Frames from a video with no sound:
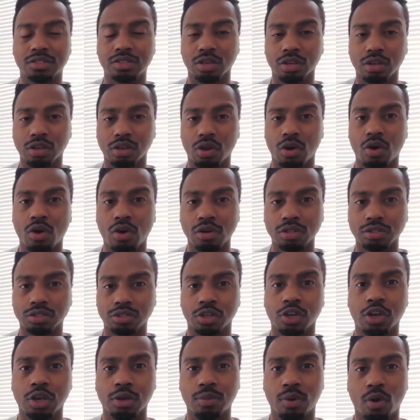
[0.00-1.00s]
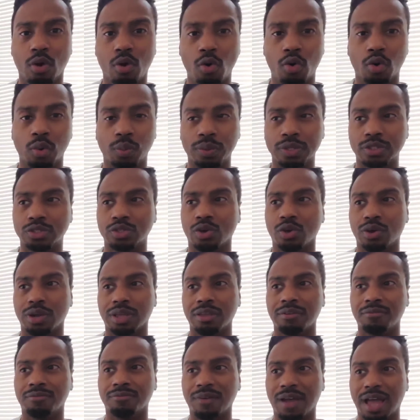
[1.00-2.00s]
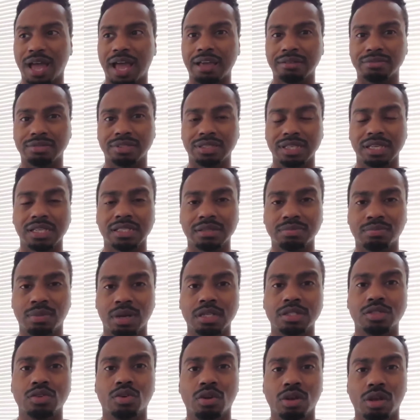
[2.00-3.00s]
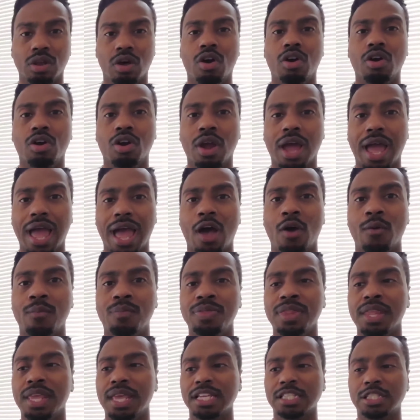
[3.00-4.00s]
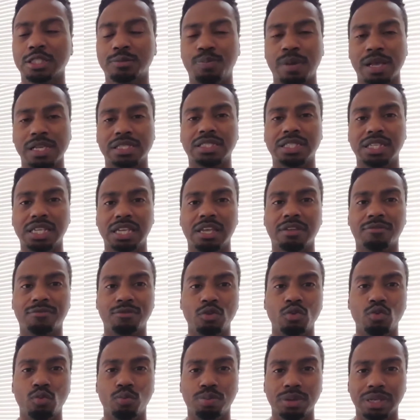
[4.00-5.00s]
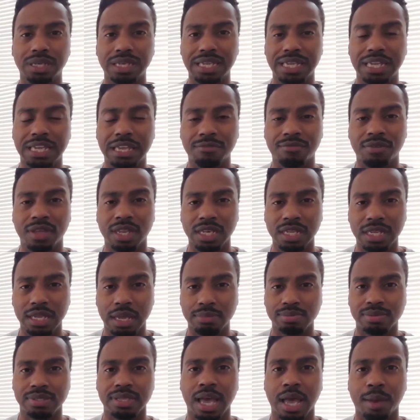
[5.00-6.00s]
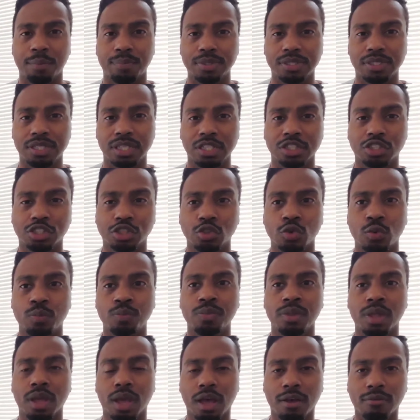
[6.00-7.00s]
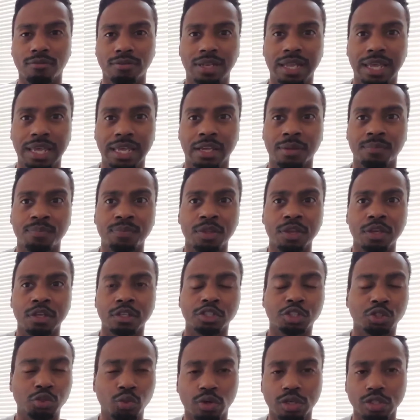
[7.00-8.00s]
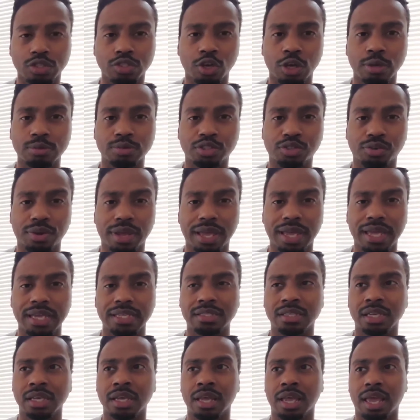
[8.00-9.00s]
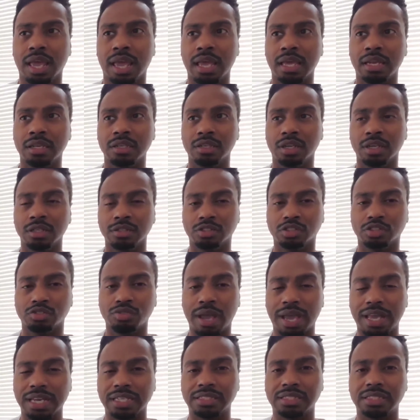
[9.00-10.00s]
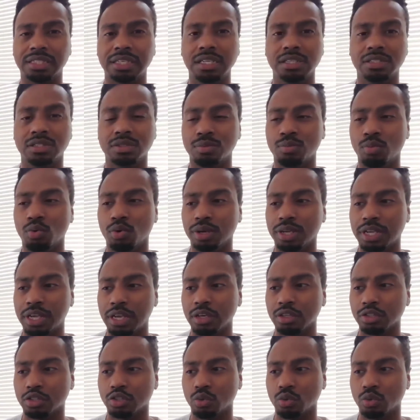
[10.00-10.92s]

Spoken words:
to long-term hold. We're talking 5-6 months or longer out, especially if you believe in the upside potential of Link. Shorter-term trades and strategies more geared